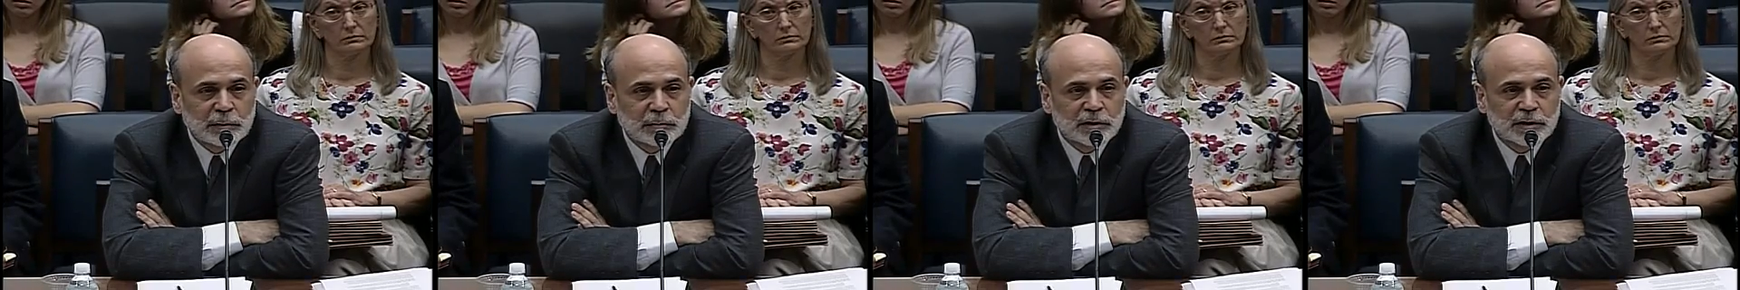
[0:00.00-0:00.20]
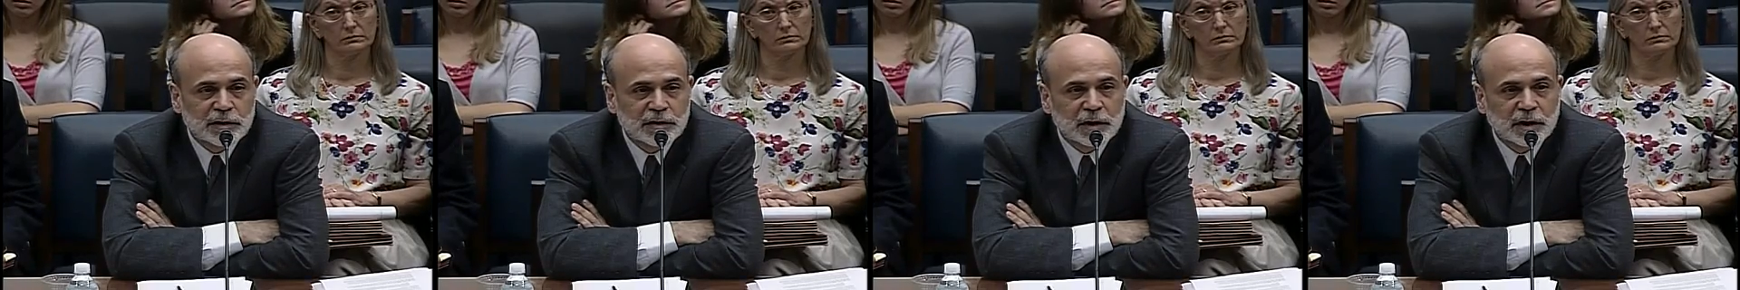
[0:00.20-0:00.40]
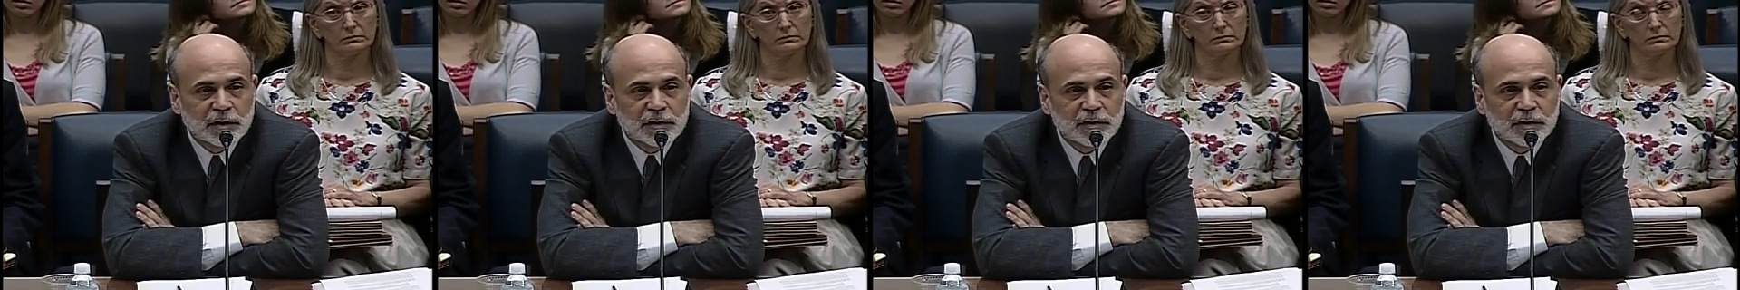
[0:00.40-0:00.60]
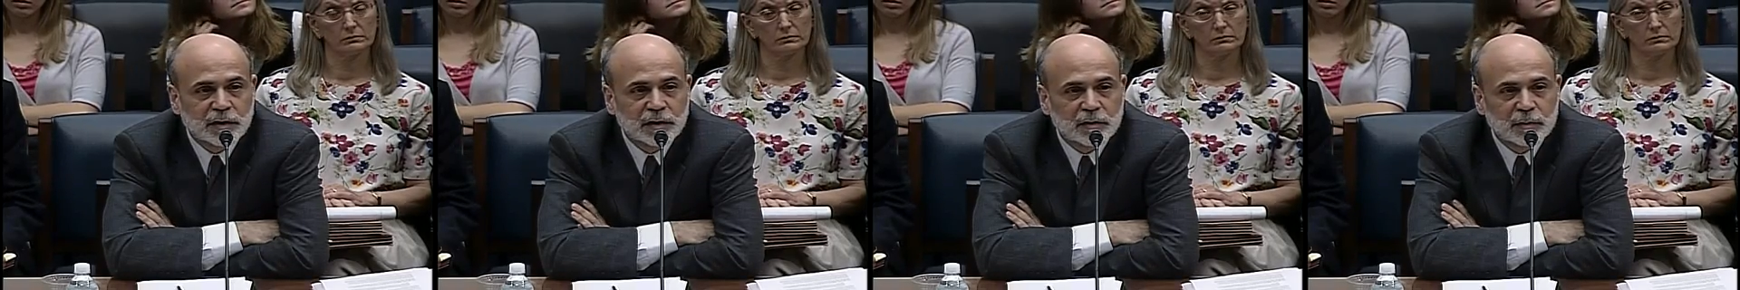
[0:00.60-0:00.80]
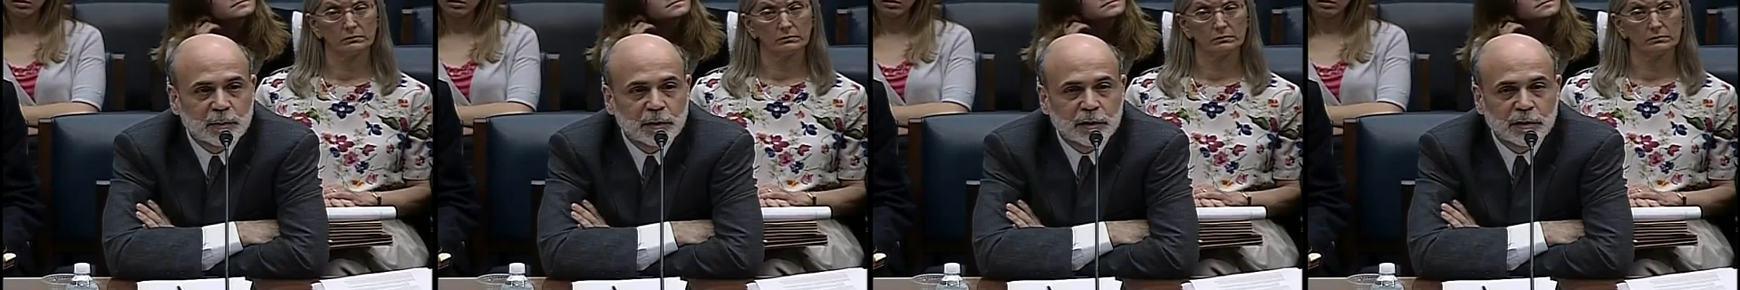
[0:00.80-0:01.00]
we were
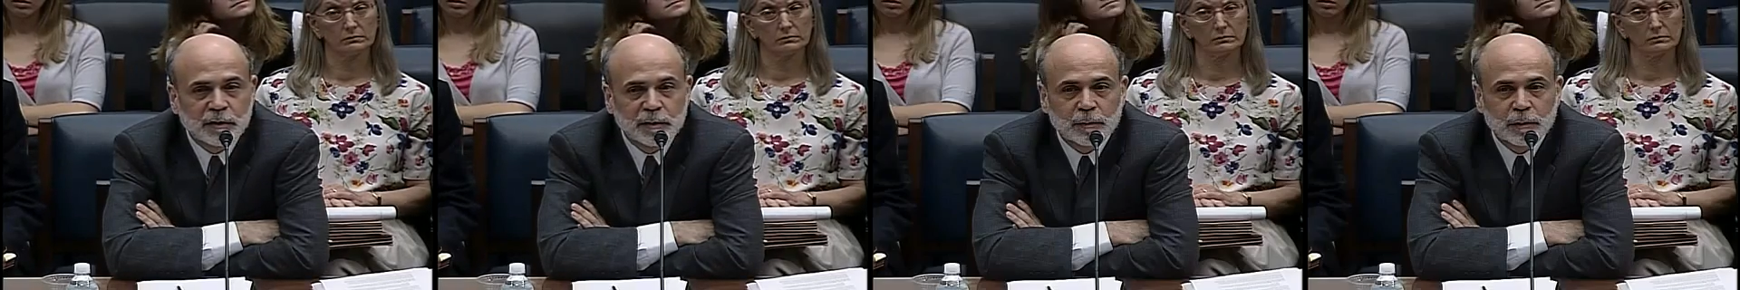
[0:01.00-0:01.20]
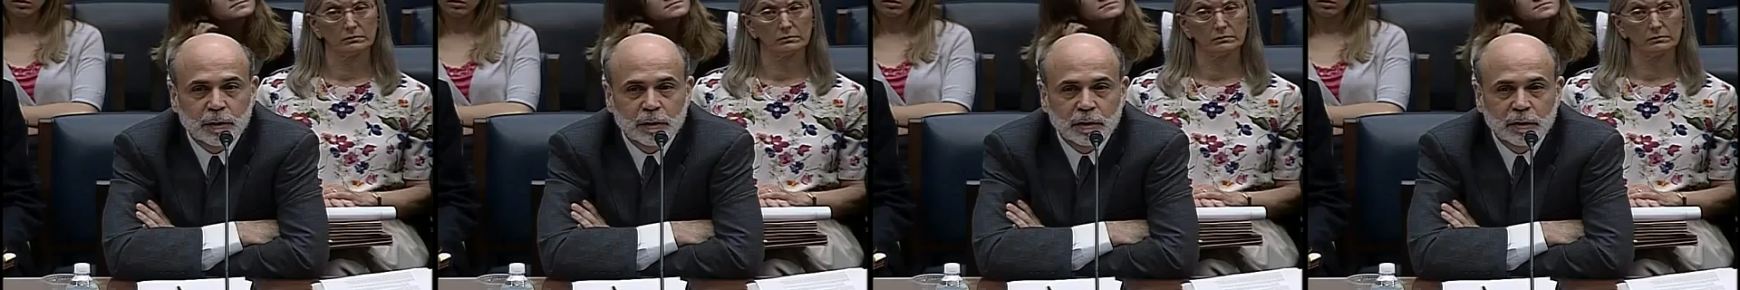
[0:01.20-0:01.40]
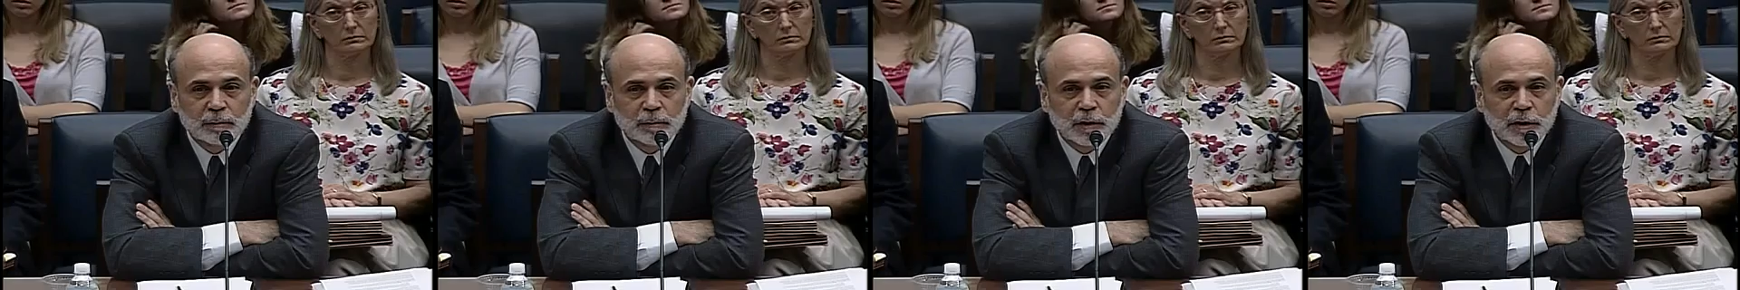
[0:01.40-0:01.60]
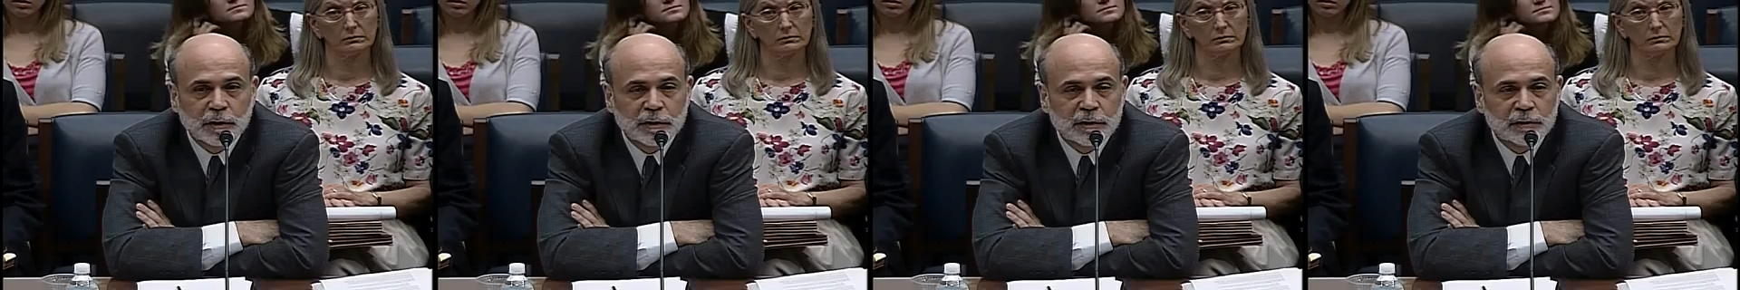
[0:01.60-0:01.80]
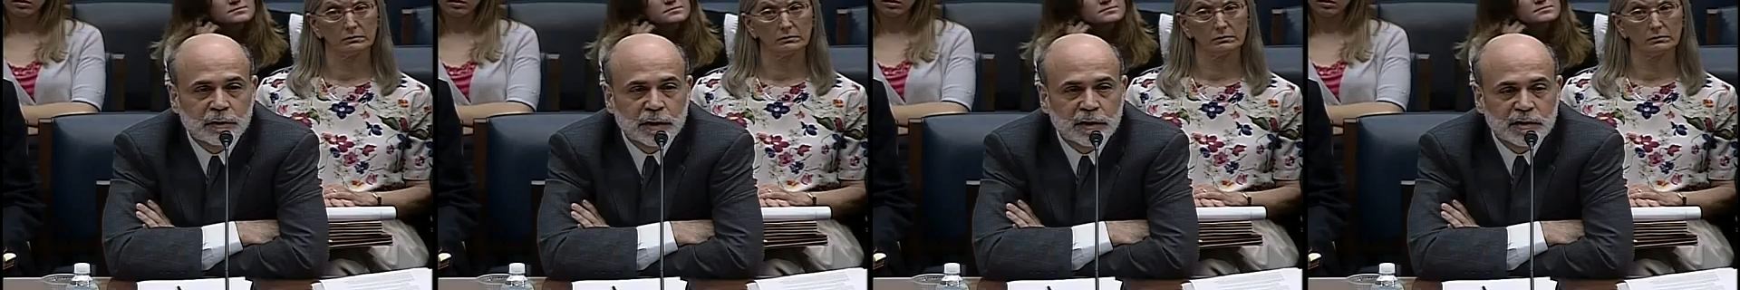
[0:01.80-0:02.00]
discussing as part of
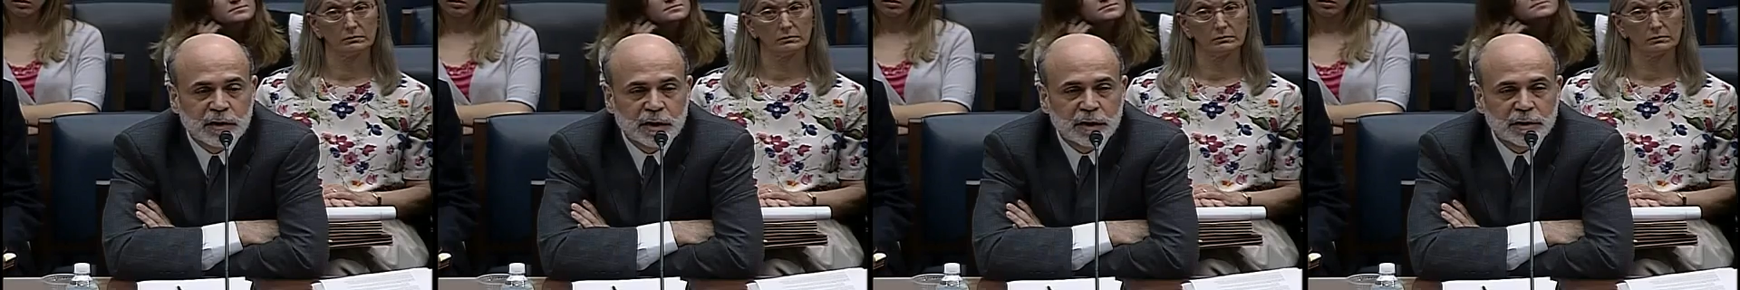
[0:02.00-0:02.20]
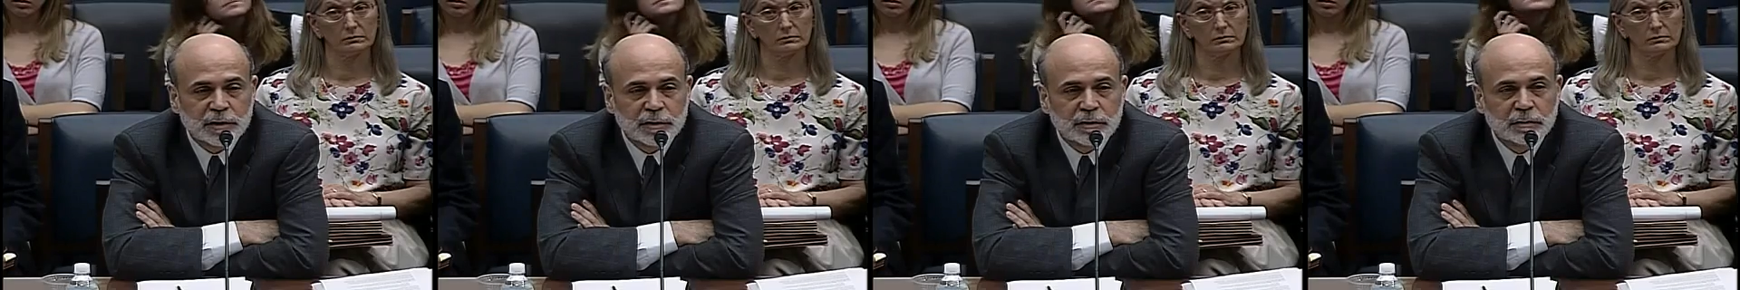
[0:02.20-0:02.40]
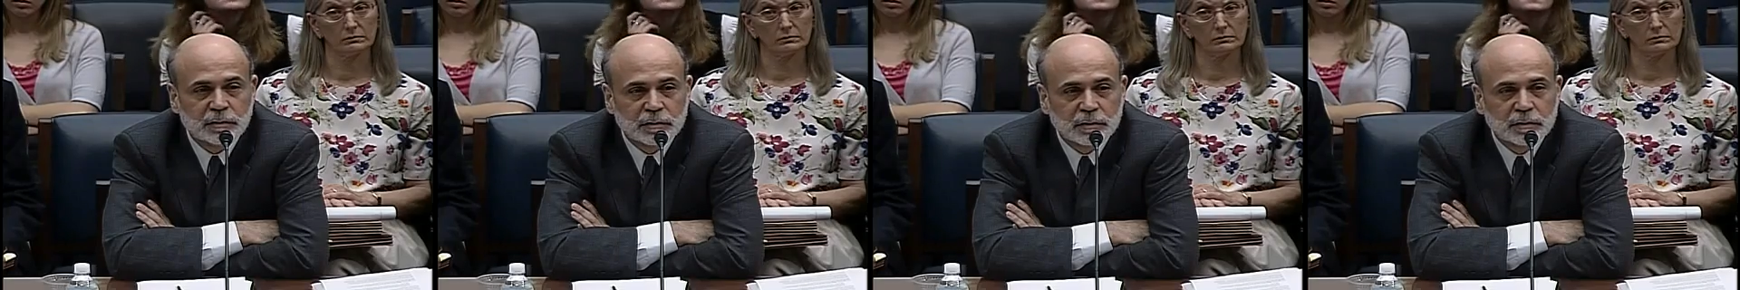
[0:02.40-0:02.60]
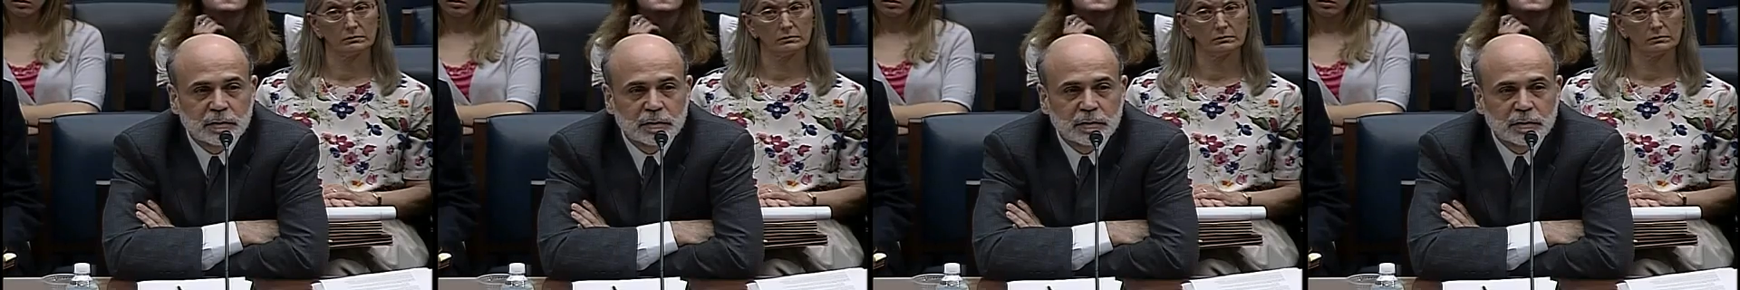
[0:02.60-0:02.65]
the transaction.